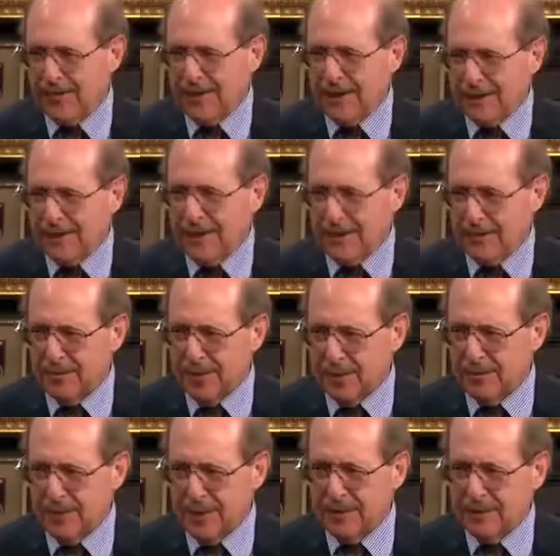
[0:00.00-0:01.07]
foods, not
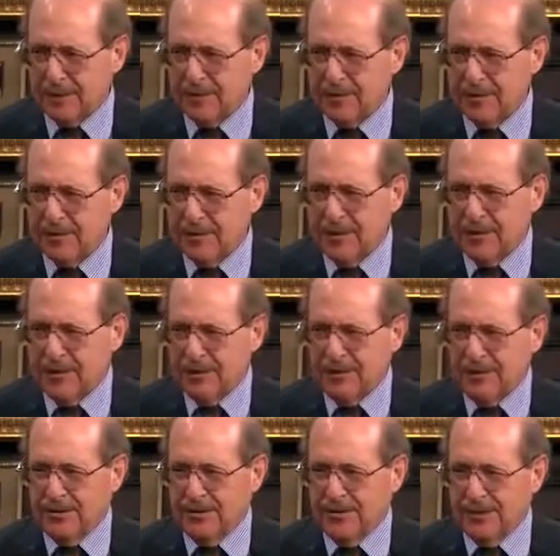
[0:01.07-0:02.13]
supplementing properly.
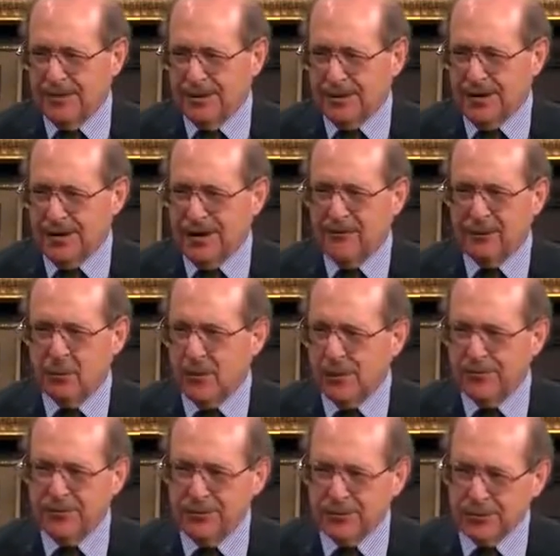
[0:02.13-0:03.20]
So I have a
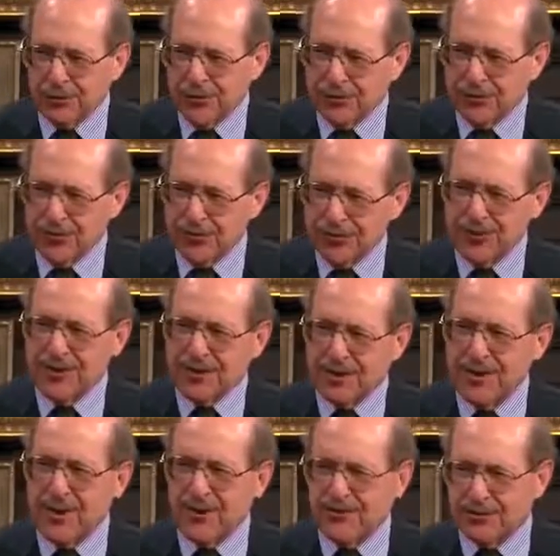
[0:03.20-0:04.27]
wonderful story for you. This is a
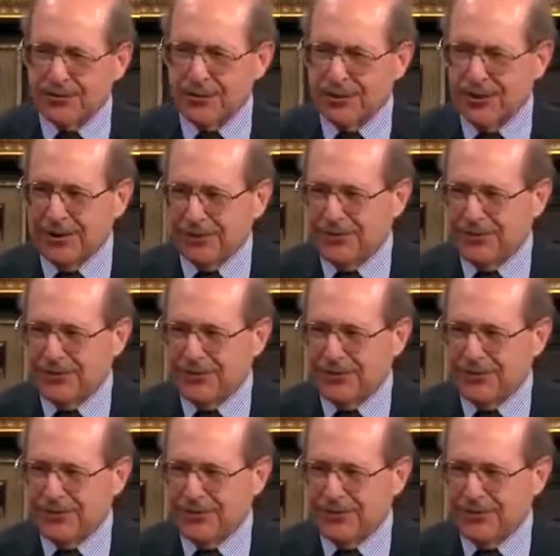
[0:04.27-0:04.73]
God story.